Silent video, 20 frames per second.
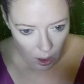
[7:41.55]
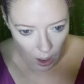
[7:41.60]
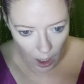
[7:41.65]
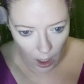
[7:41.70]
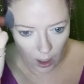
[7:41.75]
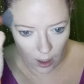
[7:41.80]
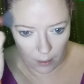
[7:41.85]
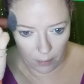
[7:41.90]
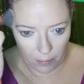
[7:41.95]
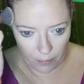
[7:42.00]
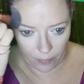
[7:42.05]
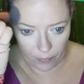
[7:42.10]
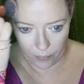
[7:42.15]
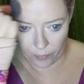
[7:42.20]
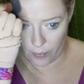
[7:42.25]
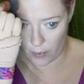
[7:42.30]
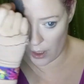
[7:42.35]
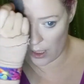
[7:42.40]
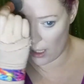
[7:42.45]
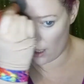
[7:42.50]

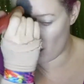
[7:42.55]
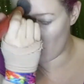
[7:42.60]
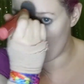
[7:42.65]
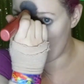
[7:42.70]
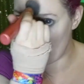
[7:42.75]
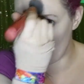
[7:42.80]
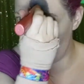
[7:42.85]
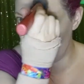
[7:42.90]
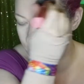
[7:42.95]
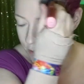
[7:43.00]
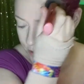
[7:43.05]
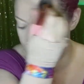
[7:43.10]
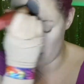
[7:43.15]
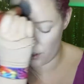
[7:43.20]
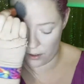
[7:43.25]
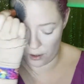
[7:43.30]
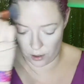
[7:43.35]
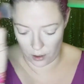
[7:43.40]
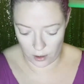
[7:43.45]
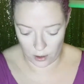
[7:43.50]
Yeah, I would love
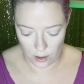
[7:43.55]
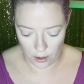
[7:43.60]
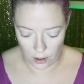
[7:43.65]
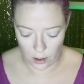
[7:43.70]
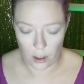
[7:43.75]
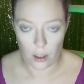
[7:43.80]
to